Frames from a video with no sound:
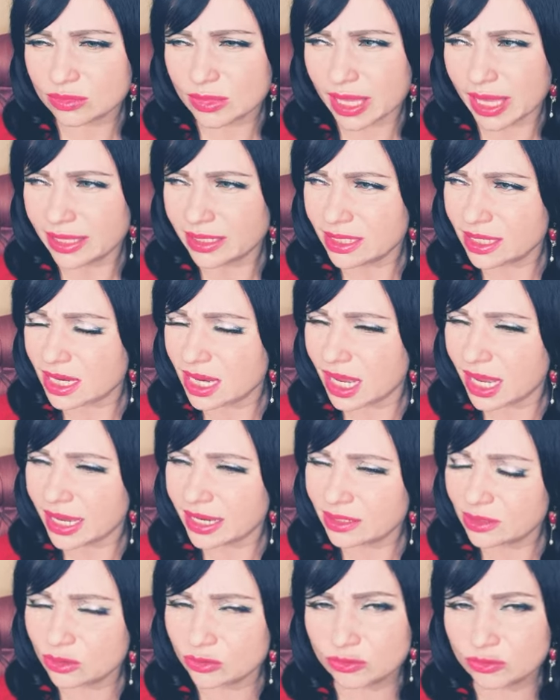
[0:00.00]
any
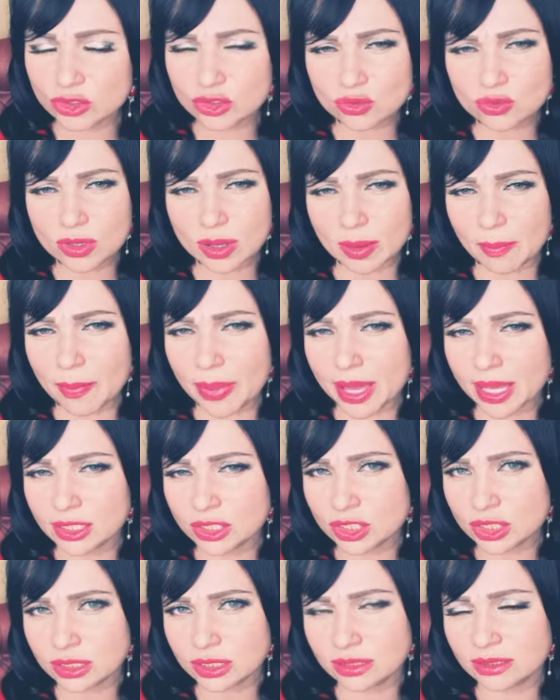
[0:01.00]
kind of true
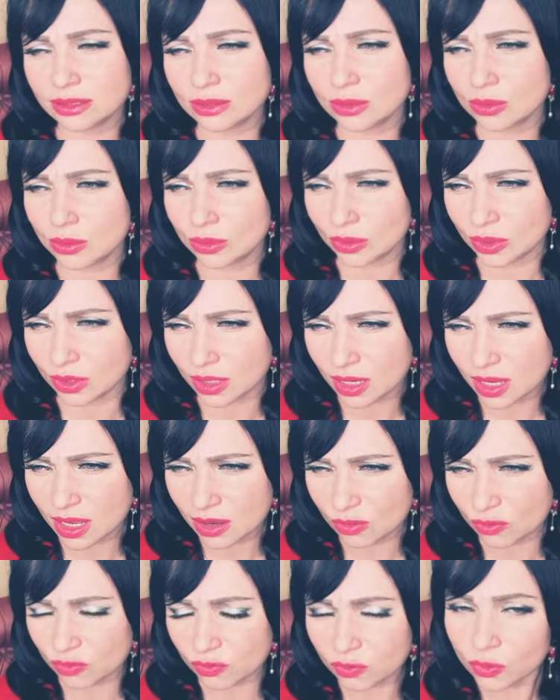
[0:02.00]
compassion or
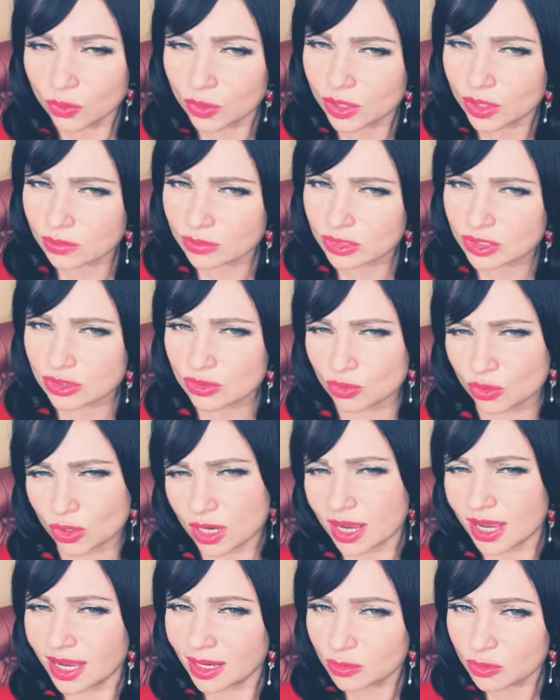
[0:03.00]
warmth or
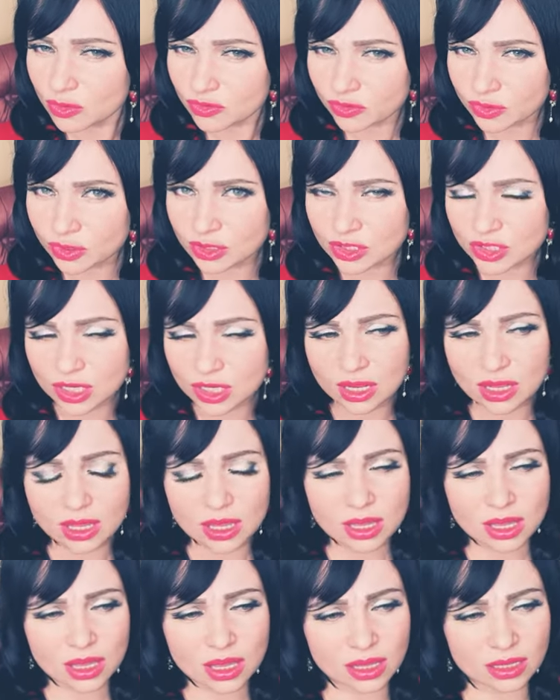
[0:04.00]
comfort.
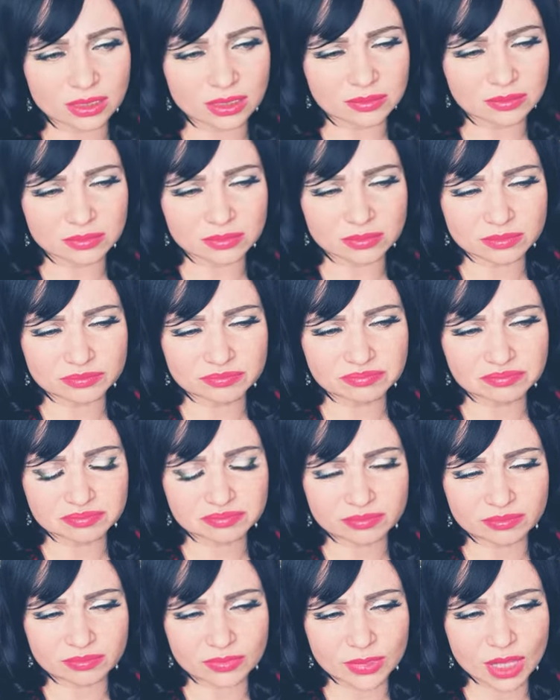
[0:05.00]
Um,
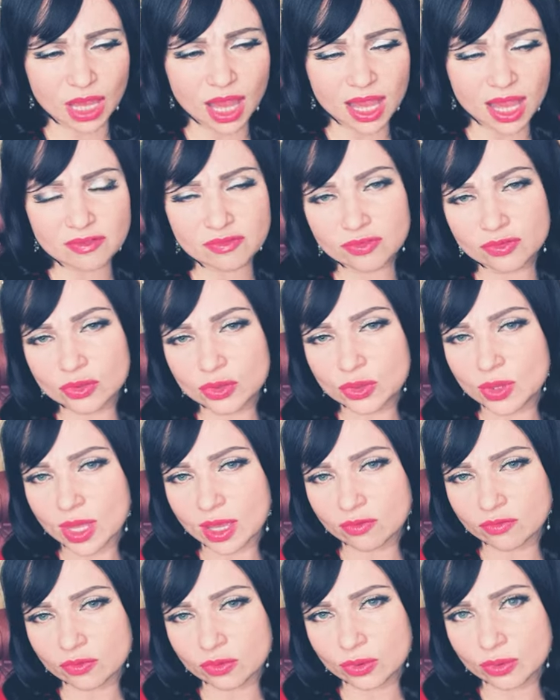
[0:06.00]
I've
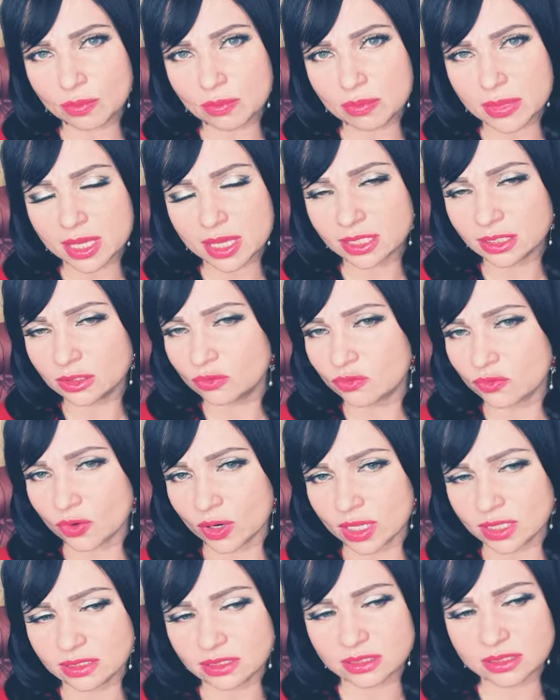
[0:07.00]
never made
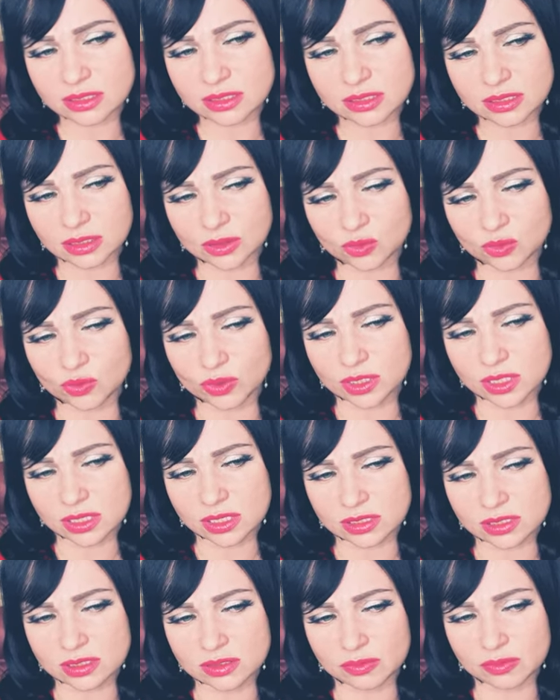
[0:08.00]
friends
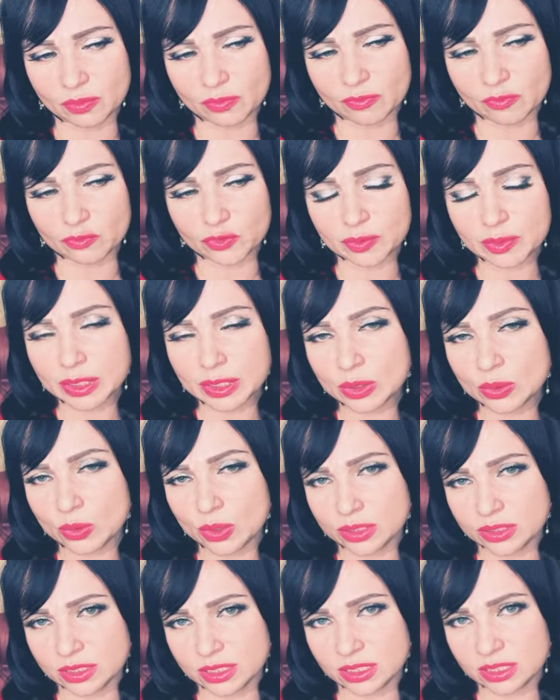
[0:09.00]
with women who
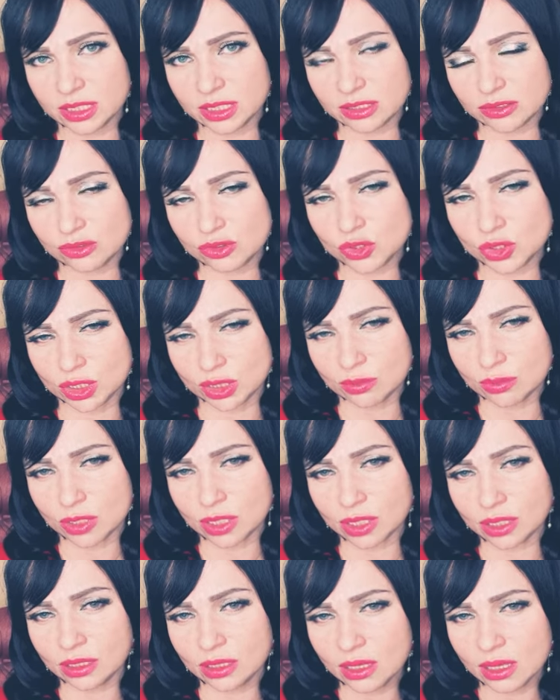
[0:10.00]
was at
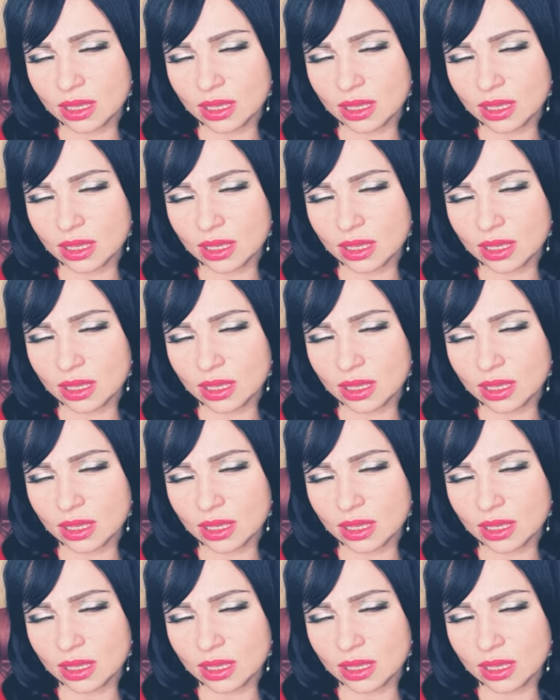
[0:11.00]
extremely